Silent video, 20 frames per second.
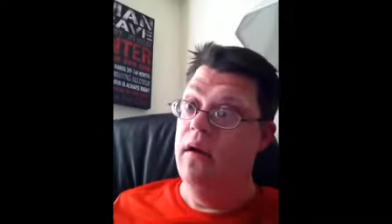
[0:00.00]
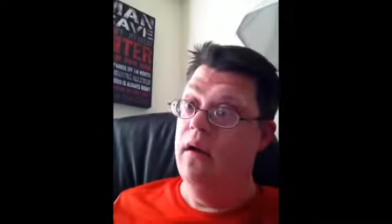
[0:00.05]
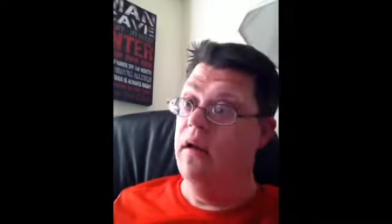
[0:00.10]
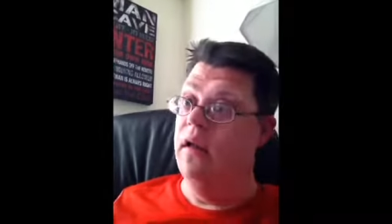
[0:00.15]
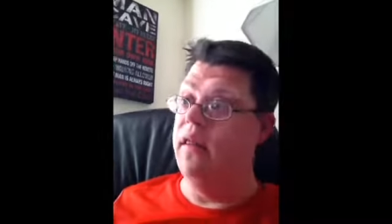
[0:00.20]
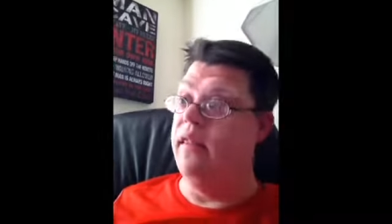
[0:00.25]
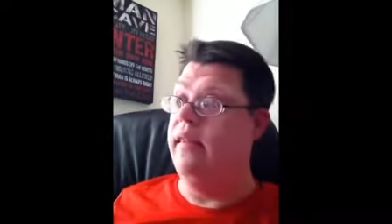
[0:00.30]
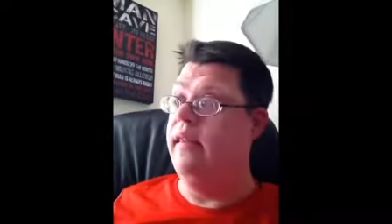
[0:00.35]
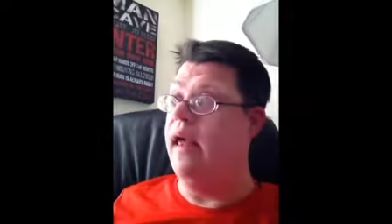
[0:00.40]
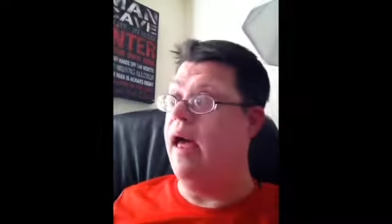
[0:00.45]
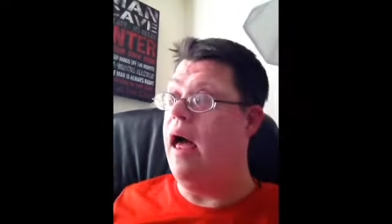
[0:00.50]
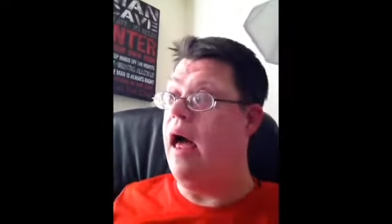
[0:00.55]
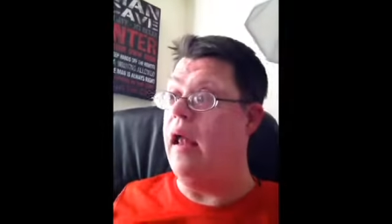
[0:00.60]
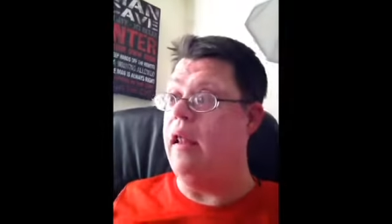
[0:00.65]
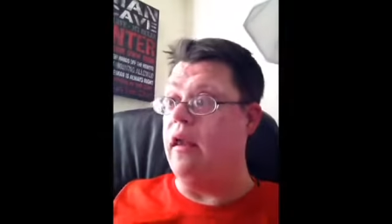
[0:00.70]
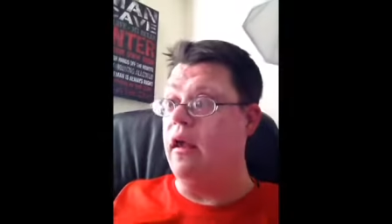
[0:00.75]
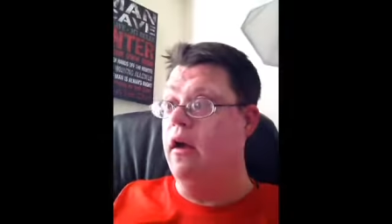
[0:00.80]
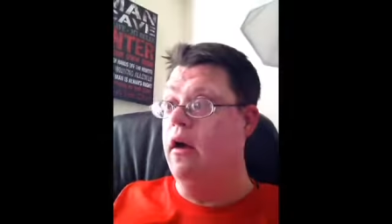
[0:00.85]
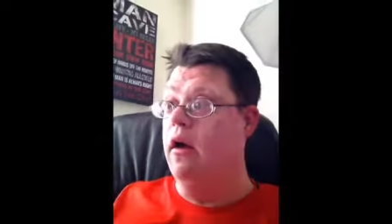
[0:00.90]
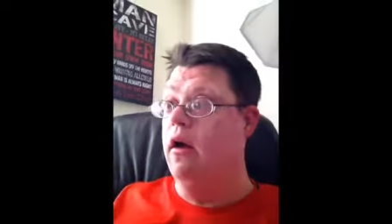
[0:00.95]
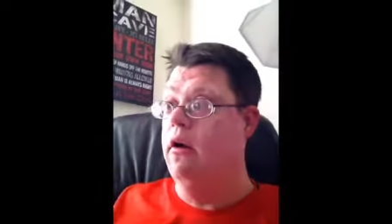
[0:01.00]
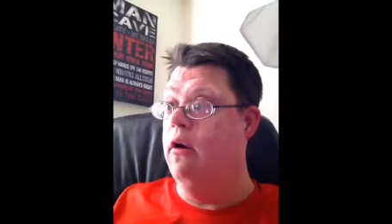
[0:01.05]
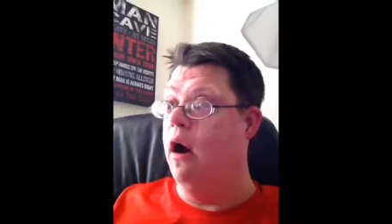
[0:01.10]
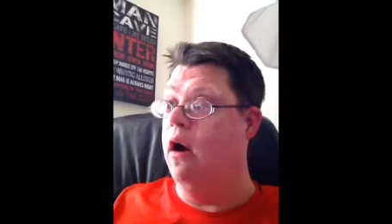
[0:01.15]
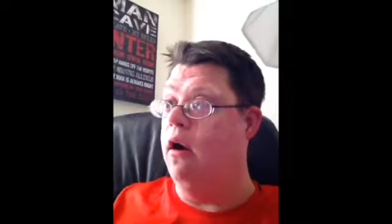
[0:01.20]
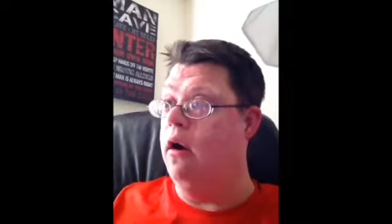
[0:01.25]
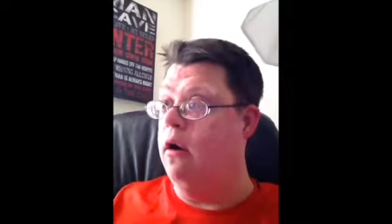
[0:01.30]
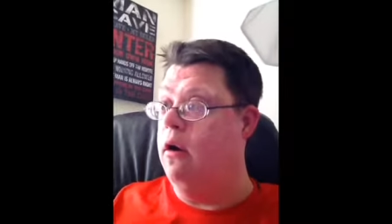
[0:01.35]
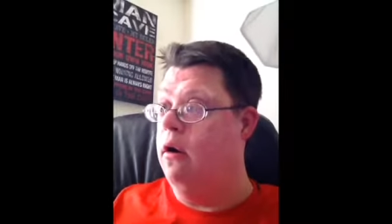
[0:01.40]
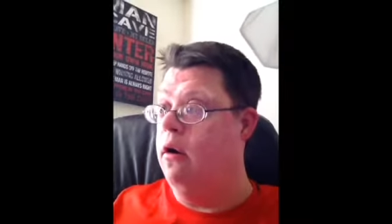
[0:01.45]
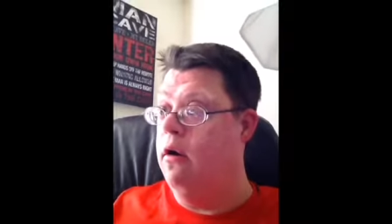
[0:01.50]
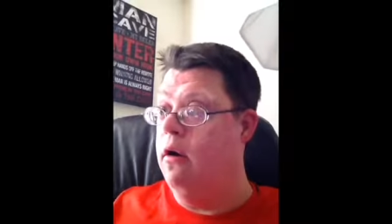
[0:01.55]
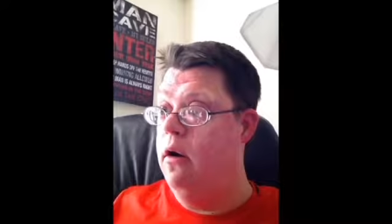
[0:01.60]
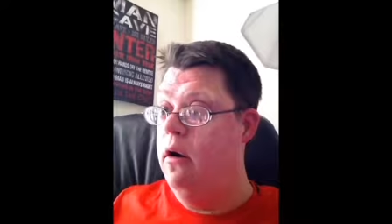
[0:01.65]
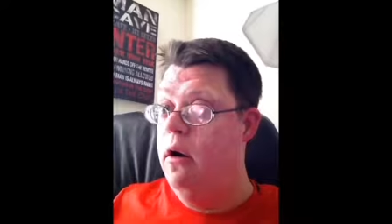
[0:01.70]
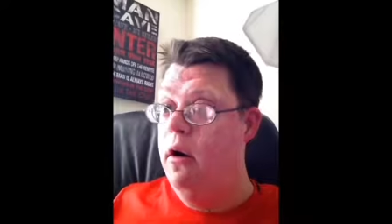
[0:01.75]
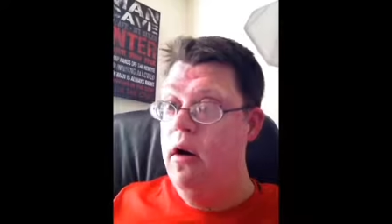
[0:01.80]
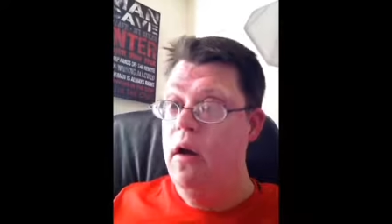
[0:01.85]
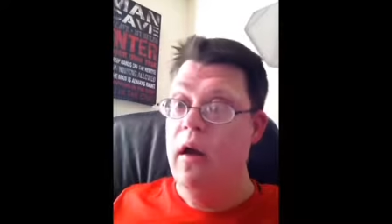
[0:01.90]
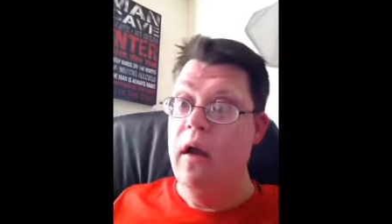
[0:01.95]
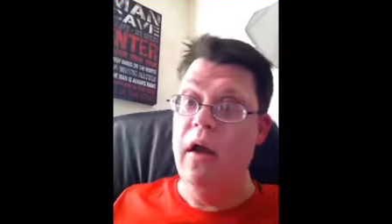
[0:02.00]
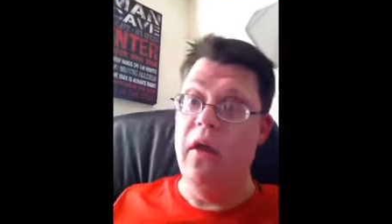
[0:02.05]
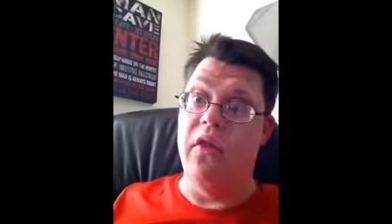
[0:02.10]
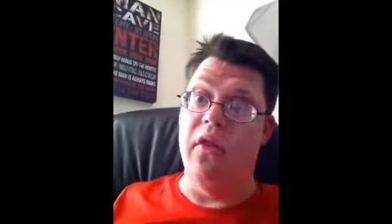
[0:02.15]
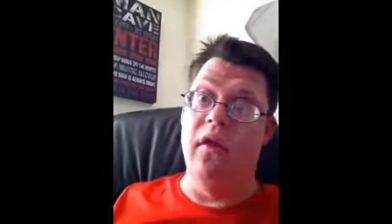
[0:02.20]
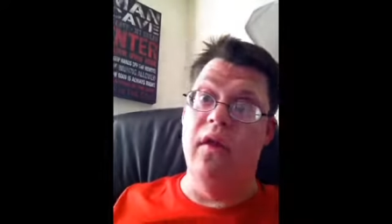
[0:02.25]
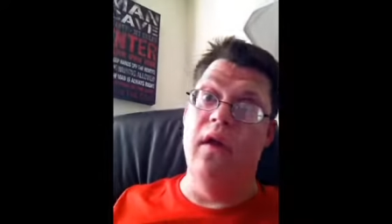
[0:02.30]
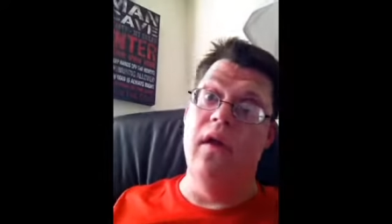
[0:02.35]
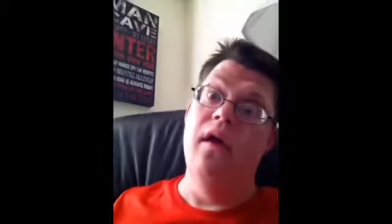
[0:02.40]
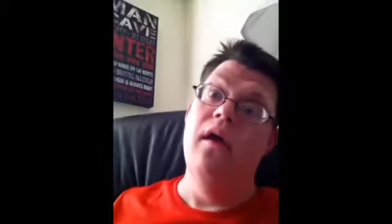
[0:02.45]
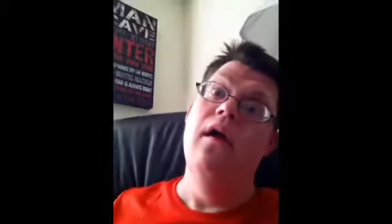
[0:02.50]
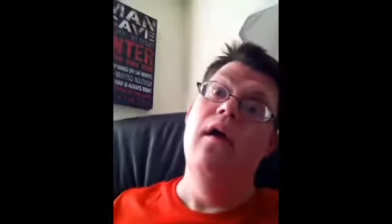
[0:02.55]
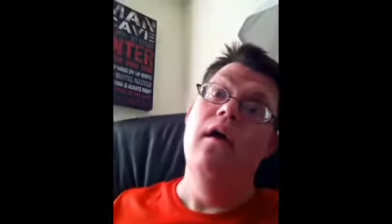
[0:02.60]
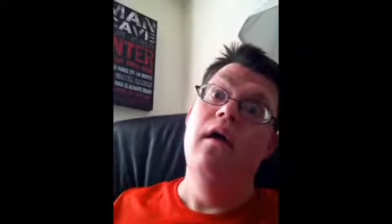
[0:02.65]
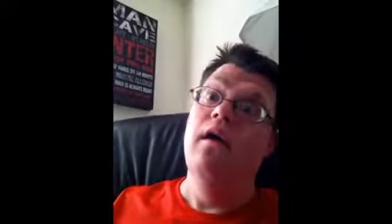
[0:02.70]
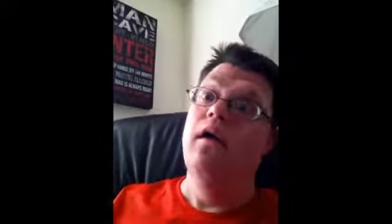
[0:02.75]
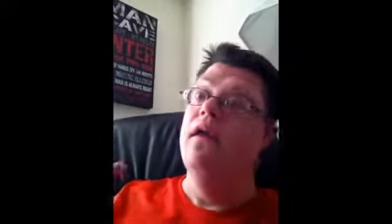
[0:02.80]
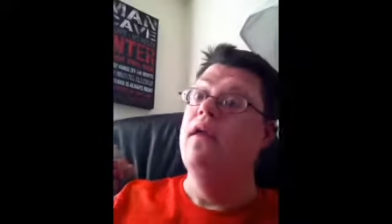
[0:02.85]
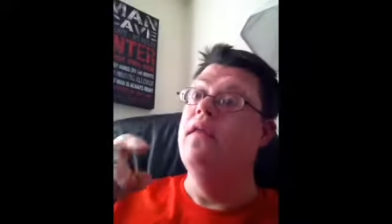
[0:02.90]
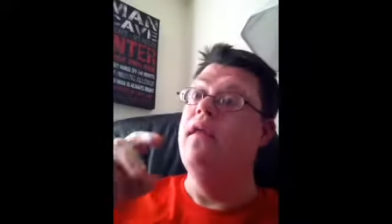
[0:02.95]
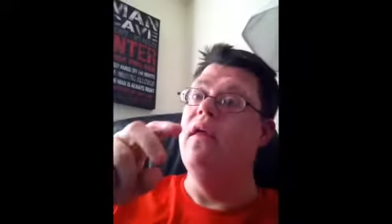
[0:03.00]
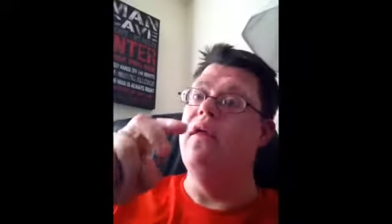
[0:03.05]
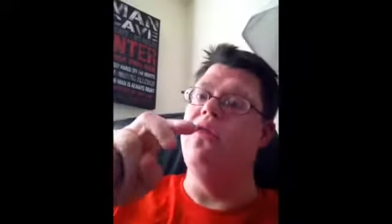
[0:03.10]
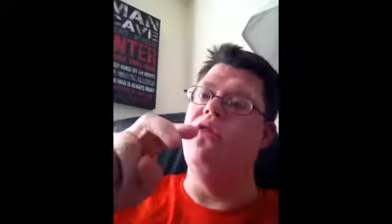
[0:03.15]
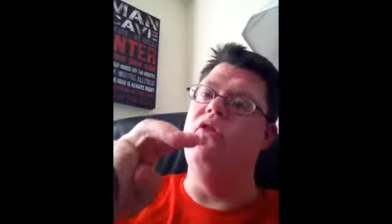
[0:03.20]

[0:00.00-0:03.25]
It's not Gunner, there's